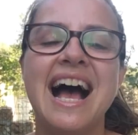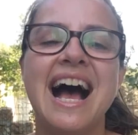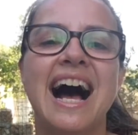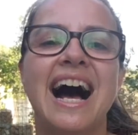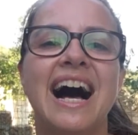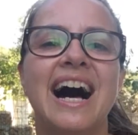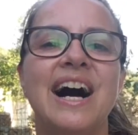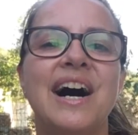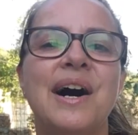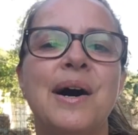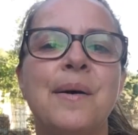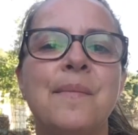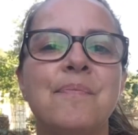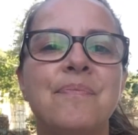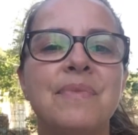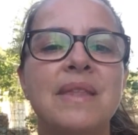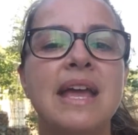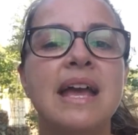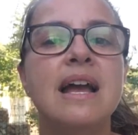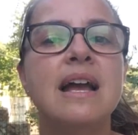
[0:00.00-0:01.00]

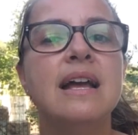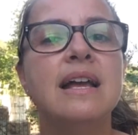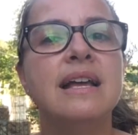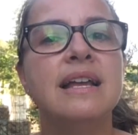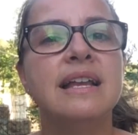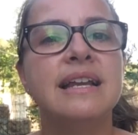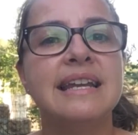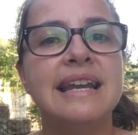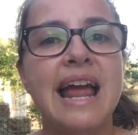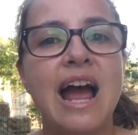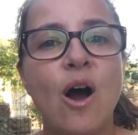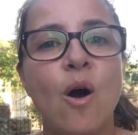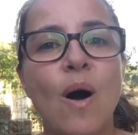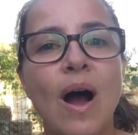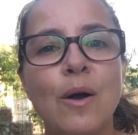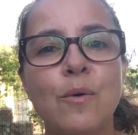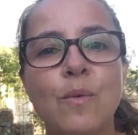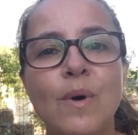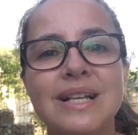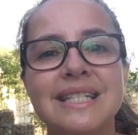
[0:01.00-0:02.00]
Now,
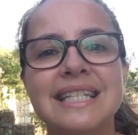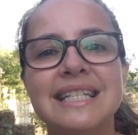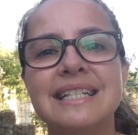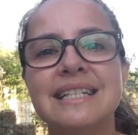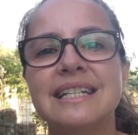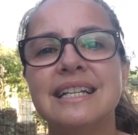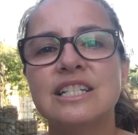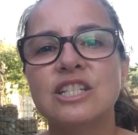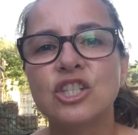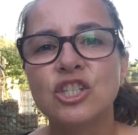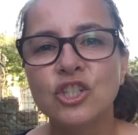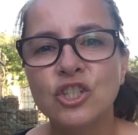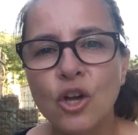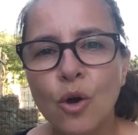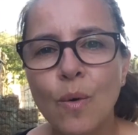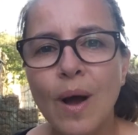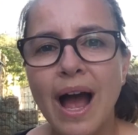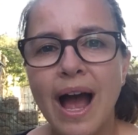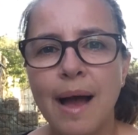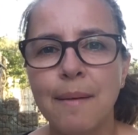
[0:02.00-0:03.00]
I wasn't
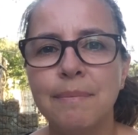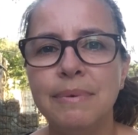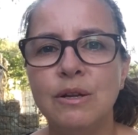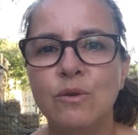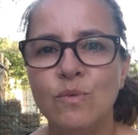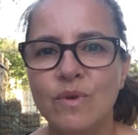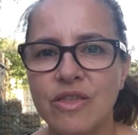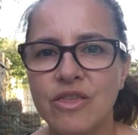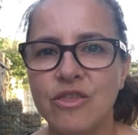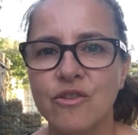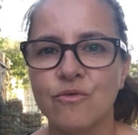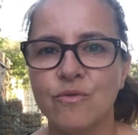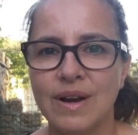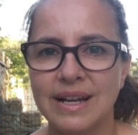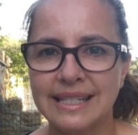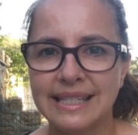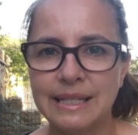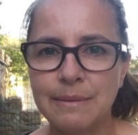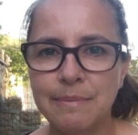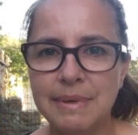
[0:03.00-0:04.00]
so happy with the
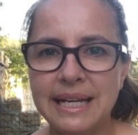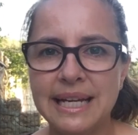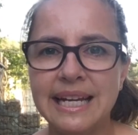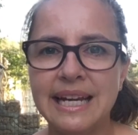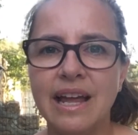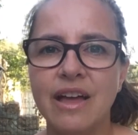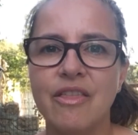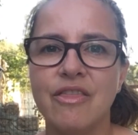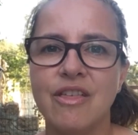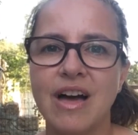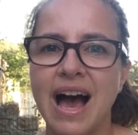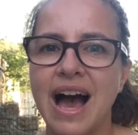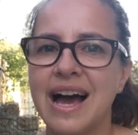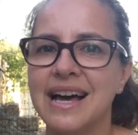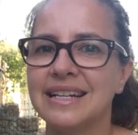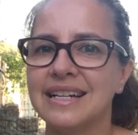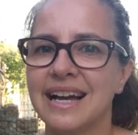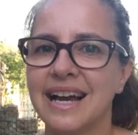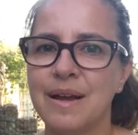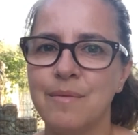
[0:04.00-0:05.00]
recipe
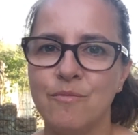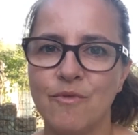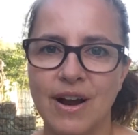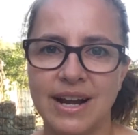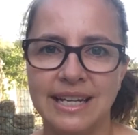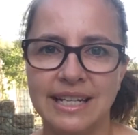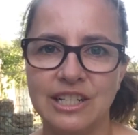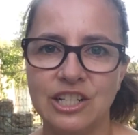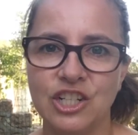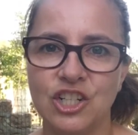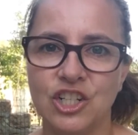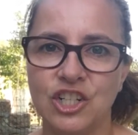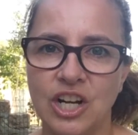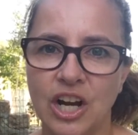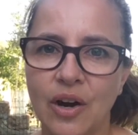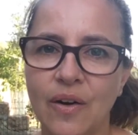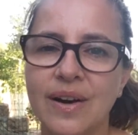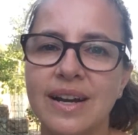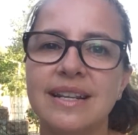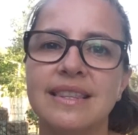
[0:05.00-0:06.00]
that I'm ready to
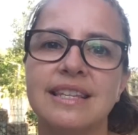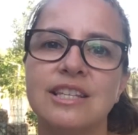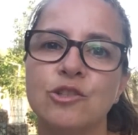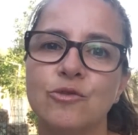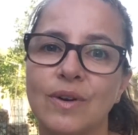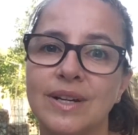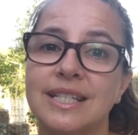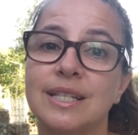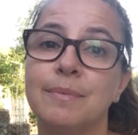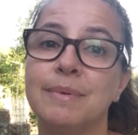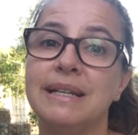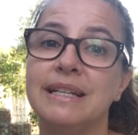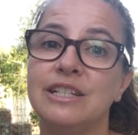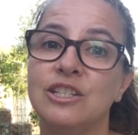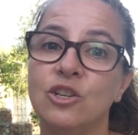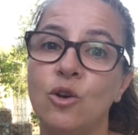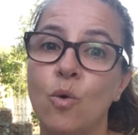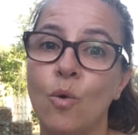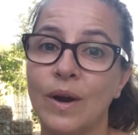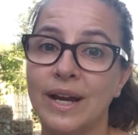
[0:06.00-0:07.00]
share it. This recipe
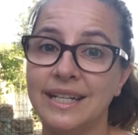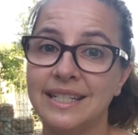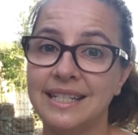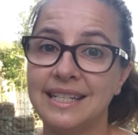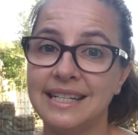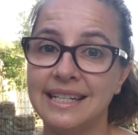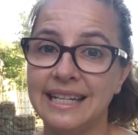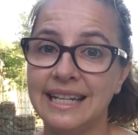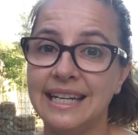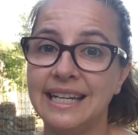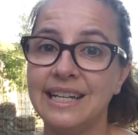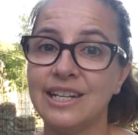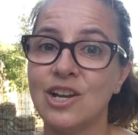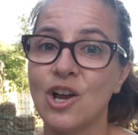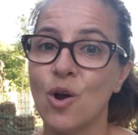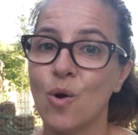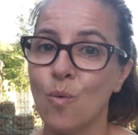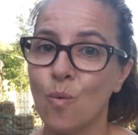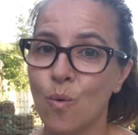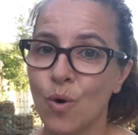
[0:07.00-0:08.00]
is going to need
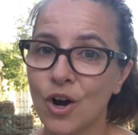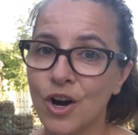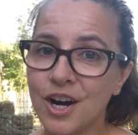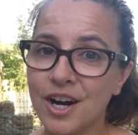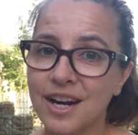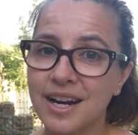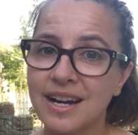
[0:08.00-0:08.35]
work.